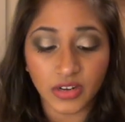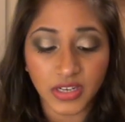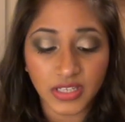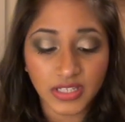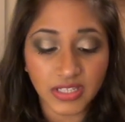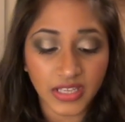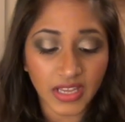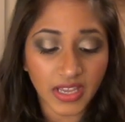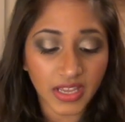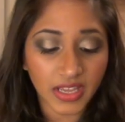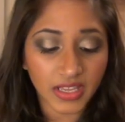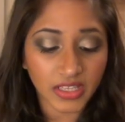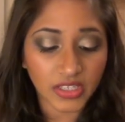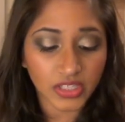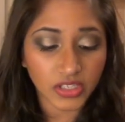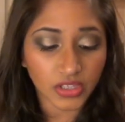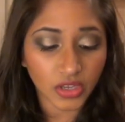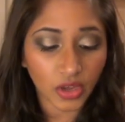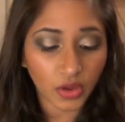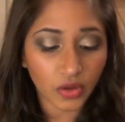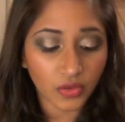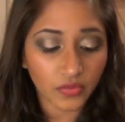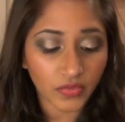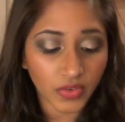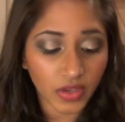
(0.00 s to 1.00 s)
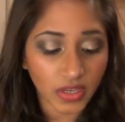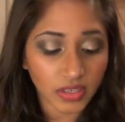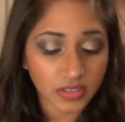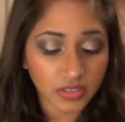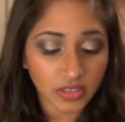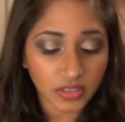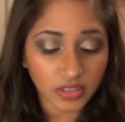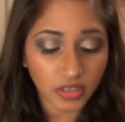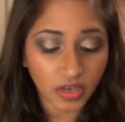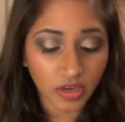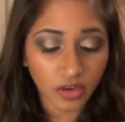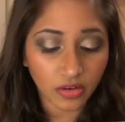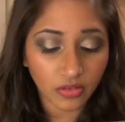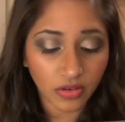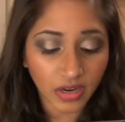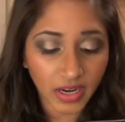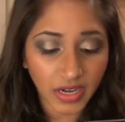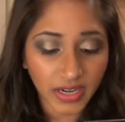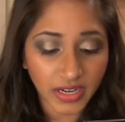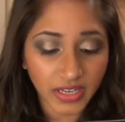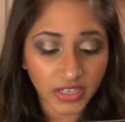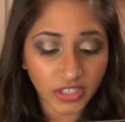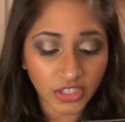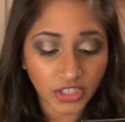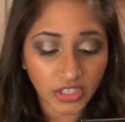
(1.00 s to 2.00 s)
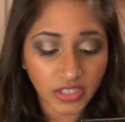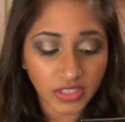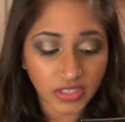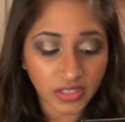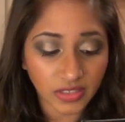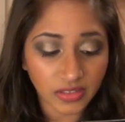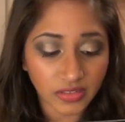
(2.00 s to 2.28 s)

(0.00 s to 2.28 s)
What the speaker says: honestly it's so versatile and it just